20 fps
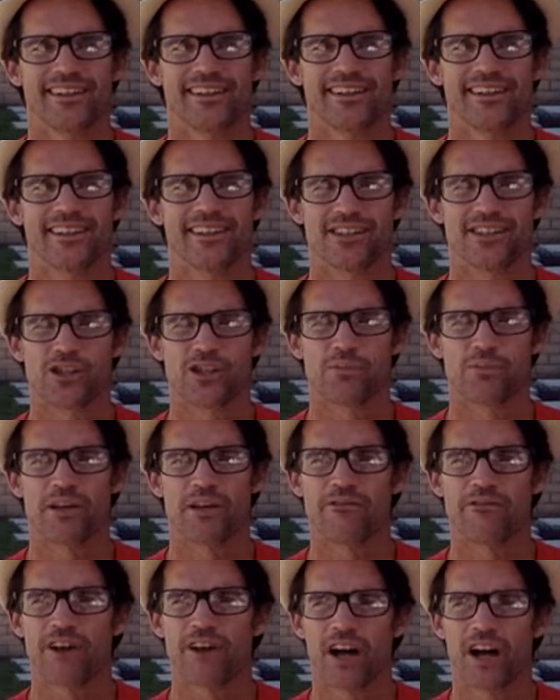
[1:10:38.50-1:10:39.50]
This has been
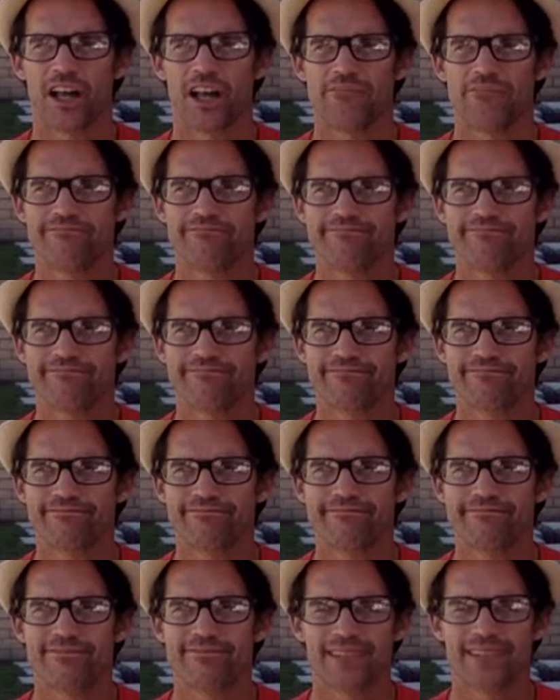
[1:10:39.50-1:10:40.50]
fun.
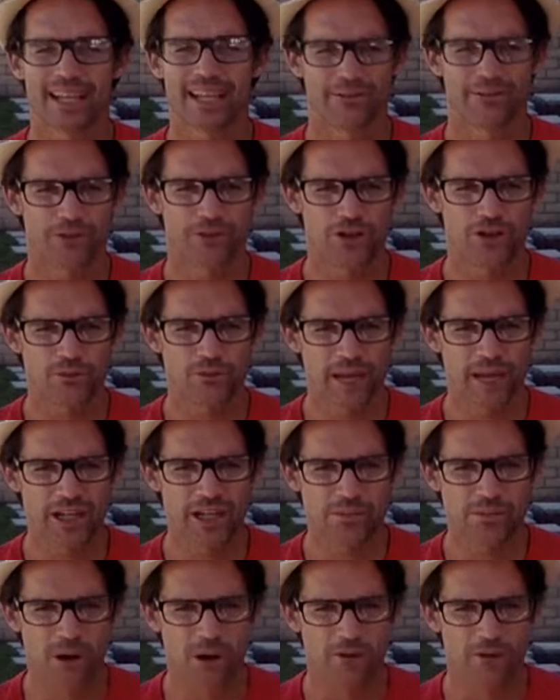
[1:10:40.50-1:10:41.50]
And for you
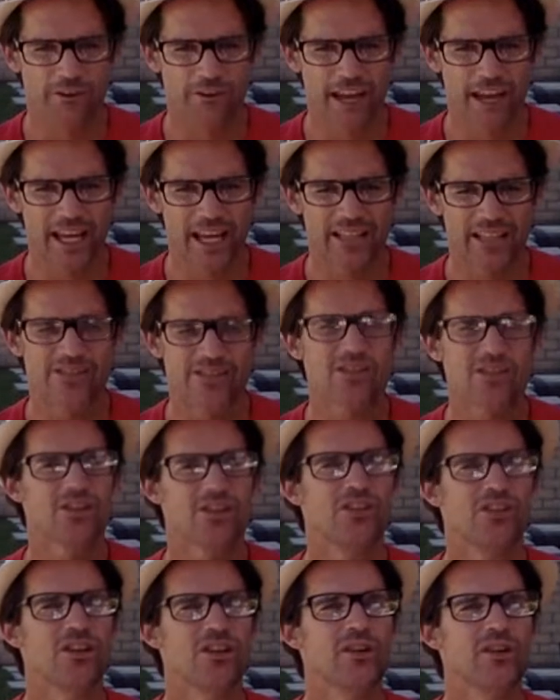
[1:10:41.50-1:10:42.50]
baseball fans,
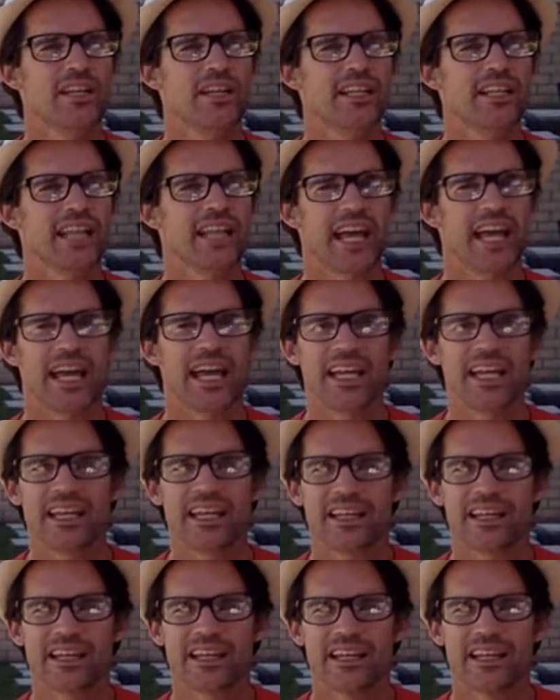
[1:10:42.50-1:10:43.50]
tune in today
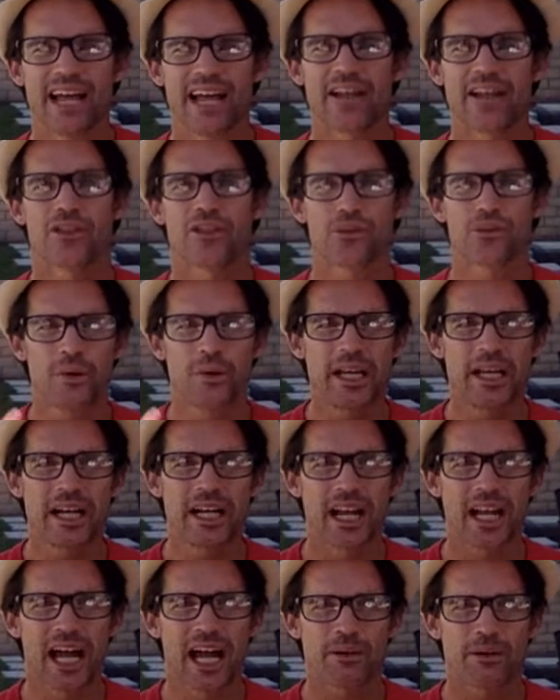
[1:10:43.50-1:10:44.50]
at 3
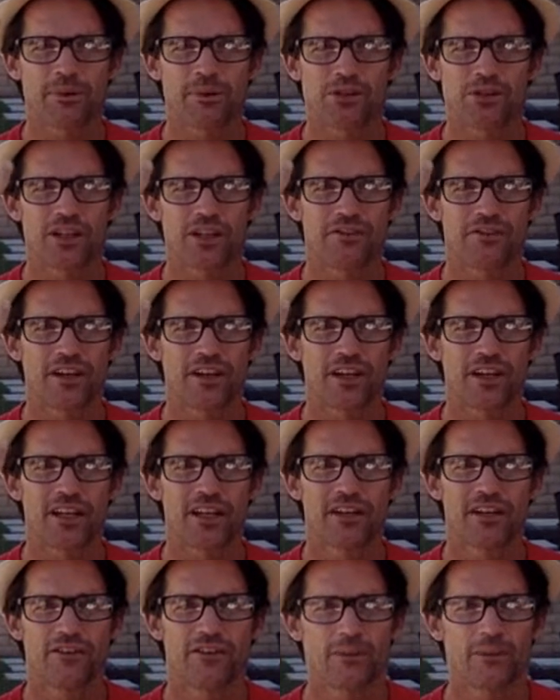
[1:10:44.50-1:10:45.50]
o'clock Pacific
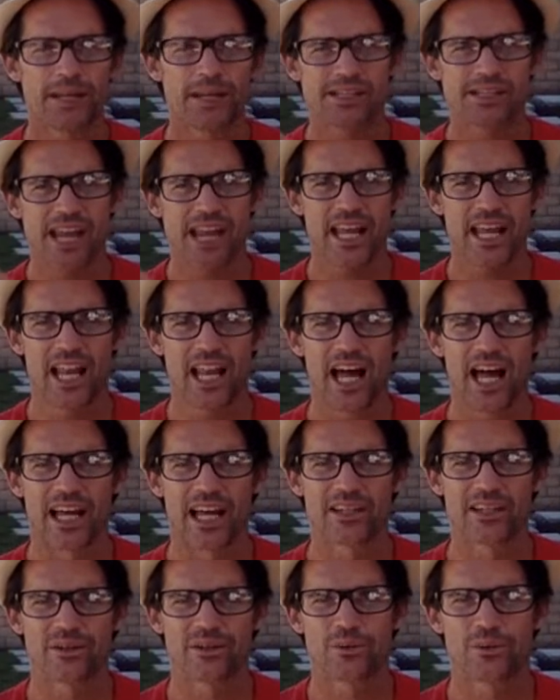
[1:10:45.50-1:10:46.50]
for my
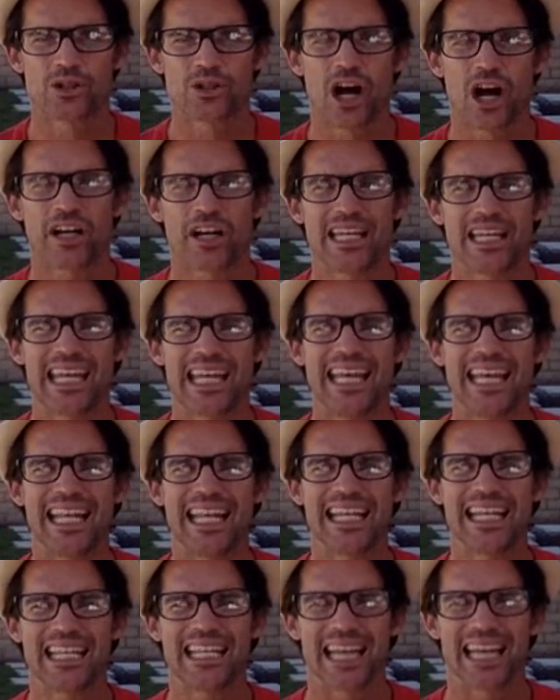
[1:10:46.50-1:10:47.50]
Sandlot. We're talking
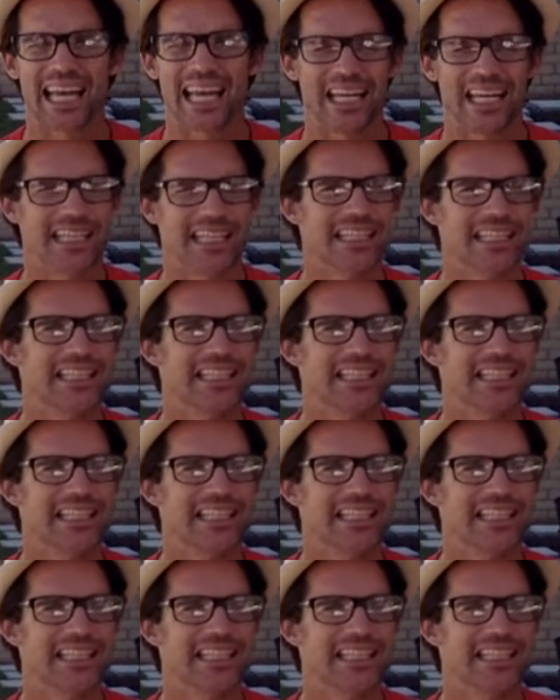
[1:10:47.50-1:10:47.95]
hitting today.